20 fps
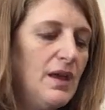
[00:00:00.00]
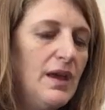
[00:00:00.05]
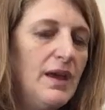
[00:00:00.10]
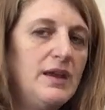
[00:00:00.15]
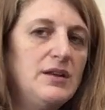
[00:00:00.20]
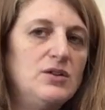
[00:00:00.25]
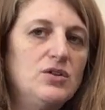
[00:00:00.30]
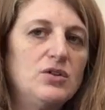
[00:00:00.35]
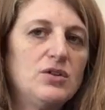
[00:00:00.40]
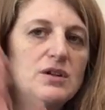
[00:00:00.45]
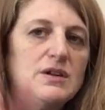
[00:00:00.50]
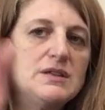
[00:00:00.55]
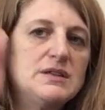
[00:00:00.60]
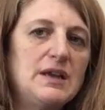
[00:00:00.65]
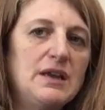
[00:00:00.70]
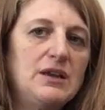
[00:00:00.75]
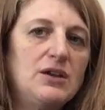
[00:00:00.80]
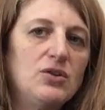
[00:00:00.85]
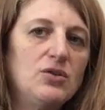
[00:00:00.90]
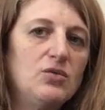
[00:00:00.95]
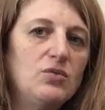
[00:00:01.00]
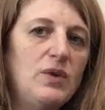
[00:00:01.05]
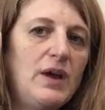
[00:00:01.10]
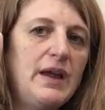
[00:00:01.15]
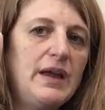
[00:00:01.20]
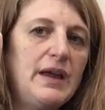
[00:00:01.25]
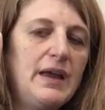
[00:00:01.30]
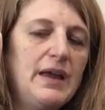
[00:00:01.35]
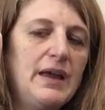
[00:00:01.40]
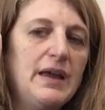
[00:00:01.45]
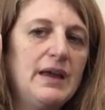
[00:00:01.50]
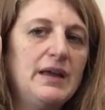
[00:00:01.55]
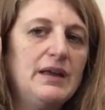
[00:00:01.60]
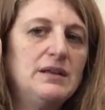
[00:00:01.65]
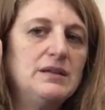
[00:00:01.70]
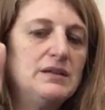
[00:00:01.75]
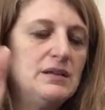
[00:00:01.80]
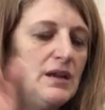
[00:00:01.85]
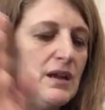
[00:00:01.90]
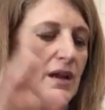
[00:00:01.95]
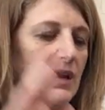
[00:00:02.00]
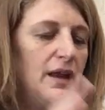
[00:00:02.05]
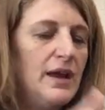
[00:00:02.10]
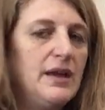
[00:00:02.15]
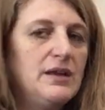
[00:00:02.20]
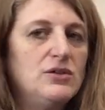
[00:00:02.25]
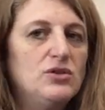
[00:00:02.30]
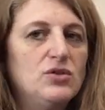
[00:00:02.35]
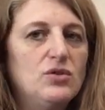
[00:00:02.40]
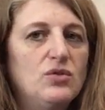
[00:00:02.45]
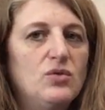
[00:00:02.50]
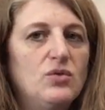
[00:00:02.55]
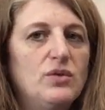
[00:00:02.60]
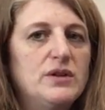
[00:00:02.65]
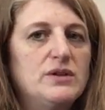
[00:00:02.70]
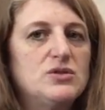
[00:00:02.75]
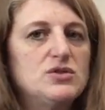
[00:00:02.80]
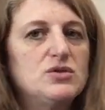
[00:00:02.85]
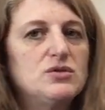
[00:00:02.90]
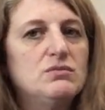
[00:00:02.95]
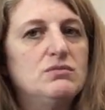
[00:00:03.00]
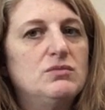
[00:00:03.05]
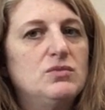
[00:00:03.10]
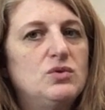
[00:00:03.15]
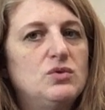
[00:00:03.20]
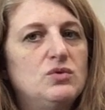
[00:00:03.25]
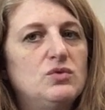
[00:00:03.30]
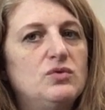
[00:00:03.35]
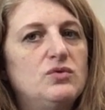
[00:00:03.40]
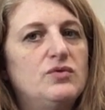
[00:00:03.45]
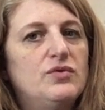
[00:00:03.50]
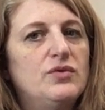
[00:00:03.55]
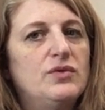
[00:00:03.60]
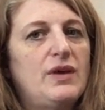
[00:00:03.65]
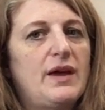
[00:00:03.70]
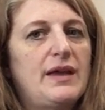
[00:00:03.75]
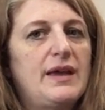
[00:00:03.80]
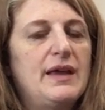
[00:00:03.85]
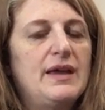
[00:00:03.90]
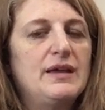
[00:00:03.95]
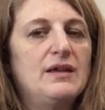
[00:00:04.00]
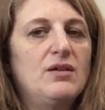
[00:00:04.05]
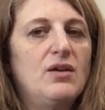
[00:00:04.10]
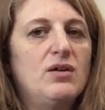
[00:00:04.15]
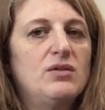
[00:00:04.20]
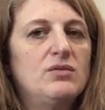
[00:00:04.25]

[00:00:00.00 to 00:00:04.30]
And you're going to take your right hand and you're going to move, I can't